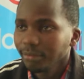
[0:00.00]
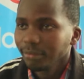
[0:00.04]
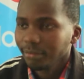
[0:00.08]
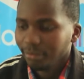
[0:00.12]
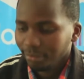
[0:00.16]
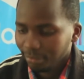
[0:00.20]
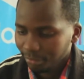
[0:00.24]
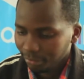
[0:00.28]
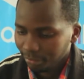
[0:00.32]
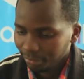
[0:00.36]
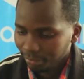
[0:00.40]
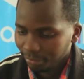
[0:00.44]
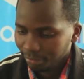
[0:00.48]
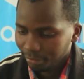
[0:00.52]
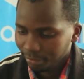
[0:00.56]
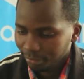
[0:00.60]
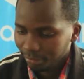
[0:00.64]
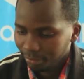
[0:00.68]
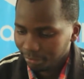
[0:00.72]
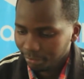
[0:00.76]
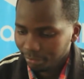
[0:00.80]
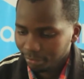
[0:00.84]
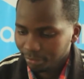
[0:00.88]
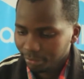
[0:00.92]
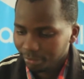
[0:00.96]

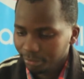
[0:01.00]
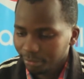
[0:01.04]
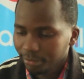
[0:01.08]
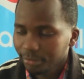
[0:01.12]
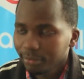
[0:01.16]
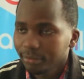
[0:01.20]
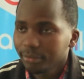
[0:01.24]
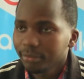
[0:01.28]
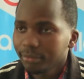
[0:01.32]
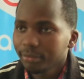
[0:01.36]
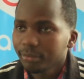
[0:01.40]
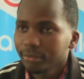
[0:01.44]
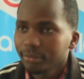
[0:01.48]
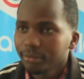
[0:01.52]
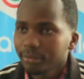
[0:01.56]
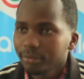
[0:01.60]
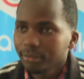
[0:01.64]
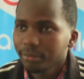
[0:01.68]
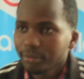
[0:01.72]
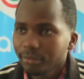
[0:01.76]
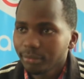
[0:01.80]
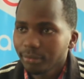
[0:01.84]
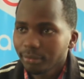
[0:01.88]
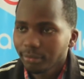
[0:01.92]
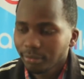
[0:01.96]

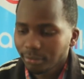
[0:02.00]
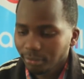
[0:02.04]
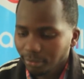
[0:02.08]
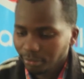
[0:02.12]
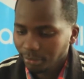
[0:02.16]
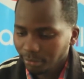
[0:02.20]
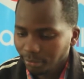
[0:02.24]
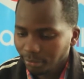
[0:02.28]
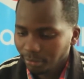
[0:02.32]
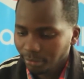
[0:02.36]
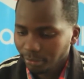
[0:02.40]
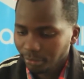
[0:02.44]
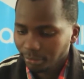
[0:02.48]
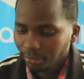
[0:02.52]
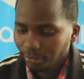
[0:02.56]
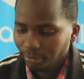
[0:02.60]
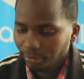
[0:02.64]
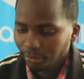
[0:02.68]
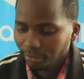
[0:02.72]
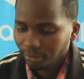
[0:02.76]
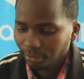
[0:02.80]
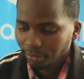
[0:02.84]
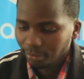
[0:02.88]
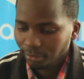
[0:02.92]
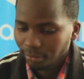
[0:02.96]

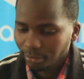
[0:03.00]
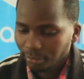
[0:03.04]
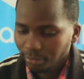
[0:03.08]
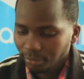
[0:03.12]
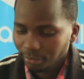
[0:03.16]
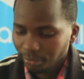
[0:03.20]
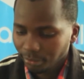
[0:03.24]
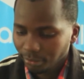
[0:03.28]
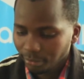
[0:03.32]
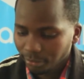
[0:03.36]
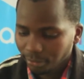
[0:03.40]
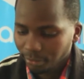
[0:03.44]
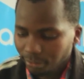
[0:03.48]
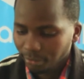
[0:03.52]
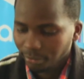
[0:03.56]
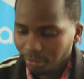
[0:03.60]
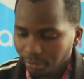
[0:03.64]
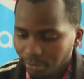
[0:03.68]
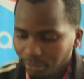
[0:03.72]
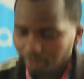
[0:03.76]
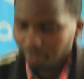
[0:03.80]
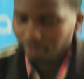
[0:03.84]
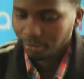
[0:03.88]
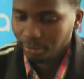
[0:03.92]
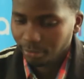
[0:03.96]

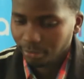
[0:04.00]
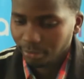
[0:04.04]
(silence)